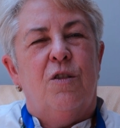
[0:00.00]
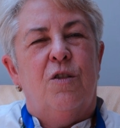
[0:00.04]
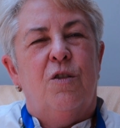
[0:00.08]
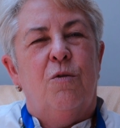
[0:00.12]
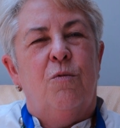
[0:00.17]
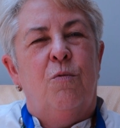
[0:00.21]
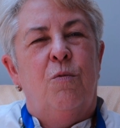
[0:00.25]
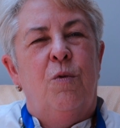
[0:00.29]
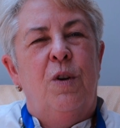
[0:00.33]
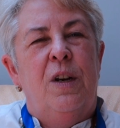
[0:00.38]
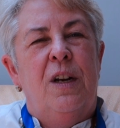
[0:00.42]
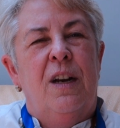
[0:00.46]

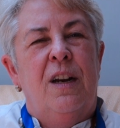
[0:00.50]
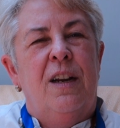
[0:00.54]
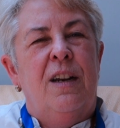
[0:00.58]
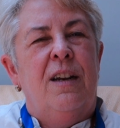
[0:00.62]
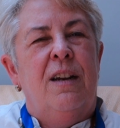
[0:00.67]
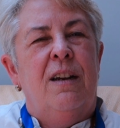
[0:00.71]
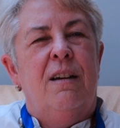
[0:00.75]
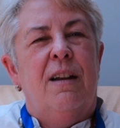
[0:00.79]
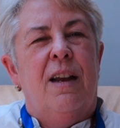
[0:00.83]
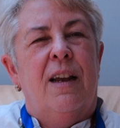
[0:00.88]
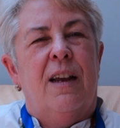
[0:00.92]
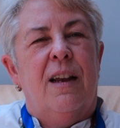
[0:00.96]
to
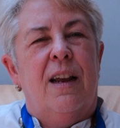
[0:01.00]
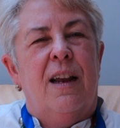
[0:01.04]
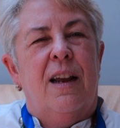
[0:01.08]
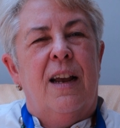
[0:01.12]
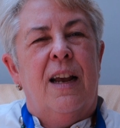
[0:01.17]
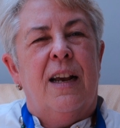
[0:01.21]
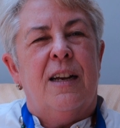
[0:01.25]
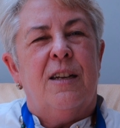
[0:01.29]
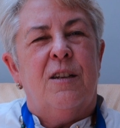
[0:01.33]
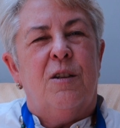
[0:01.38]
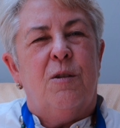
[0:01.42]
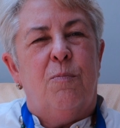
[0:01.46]
really
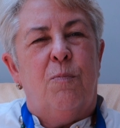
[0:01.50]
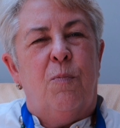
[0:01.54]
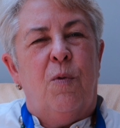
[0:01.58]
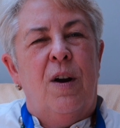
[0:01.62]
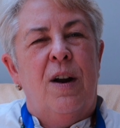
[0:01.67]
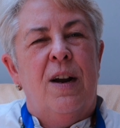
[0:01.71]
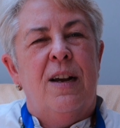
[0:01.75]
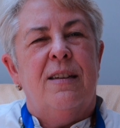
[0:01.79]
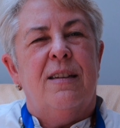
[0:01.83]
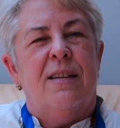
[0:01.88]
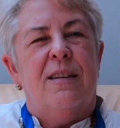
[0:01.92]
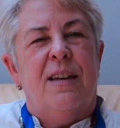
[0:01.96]

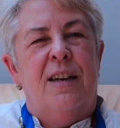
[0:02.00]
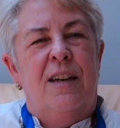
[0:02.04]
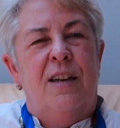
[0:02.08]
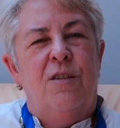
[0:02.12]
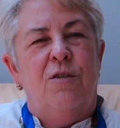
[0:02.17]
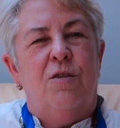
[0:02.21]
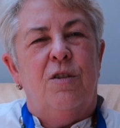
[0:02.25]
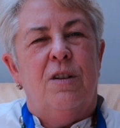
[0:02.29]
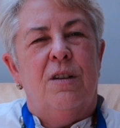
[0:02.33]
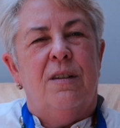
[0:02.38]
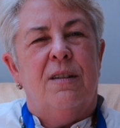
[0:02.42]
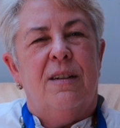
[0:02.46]
express
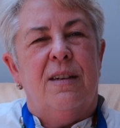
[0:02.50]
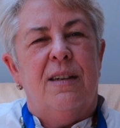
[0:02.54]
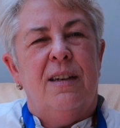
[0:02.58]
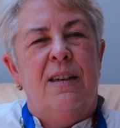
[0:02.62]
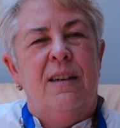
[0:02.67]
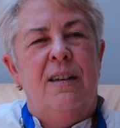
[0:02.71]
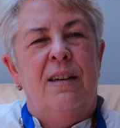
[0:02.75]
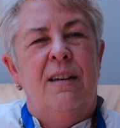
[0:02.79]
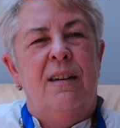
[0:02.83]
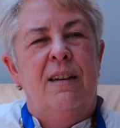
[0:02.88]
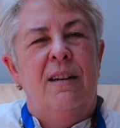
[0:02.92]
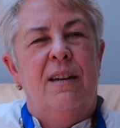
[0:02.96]
interest
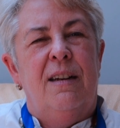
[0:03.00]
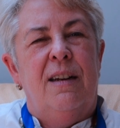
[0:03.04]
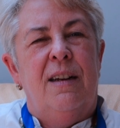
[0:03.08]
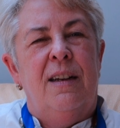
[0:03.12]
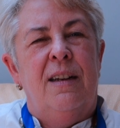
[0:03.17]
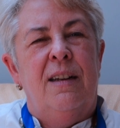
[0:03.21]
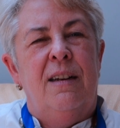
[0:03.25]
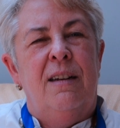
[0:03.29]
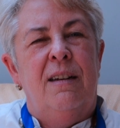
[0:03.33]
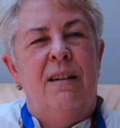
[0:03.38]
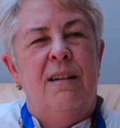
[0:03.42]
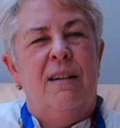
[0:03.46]

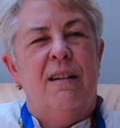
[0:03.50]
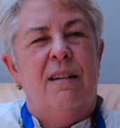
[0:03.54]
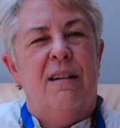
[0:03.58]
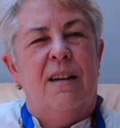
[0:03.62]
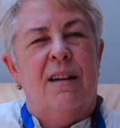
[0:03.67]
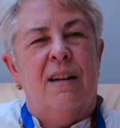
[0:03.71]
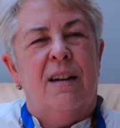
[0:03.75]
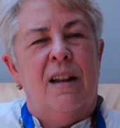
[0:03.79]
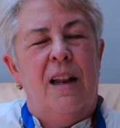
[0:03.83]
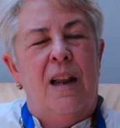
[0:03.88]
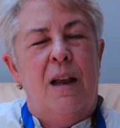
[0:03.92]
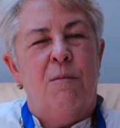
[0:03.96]
in
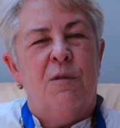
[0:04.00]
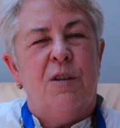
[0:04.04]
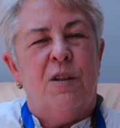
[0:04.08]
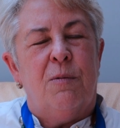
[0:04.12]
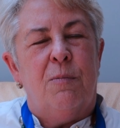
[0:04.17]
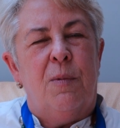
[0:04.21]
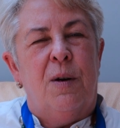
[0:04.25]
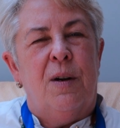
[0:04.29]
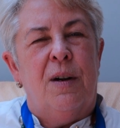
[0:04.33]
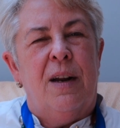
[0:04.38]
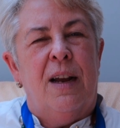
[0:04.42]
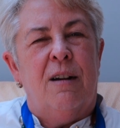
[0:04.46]
climate
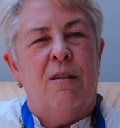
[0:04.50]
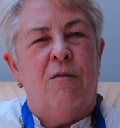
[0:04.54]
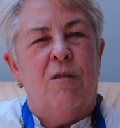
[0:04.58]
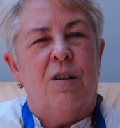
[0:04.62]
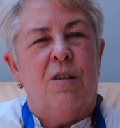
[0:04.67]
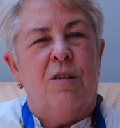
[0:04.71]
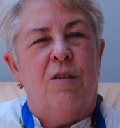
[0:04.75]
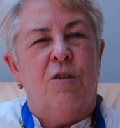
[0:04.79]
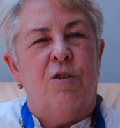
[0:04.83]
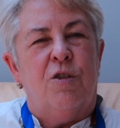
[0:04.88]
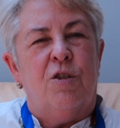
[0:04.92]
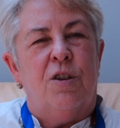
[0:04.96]
smart
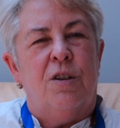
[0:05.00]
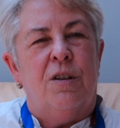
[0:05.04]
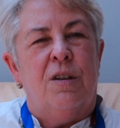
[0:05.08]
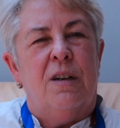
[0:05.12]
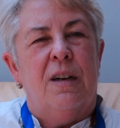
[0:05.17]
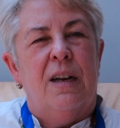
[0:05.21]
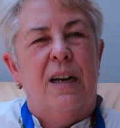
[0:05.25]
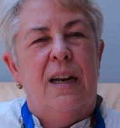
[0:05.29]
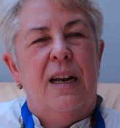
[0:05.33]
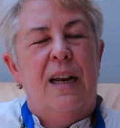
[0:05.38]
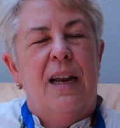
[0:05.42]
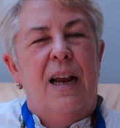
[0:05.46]

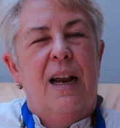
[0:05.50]
agriculture,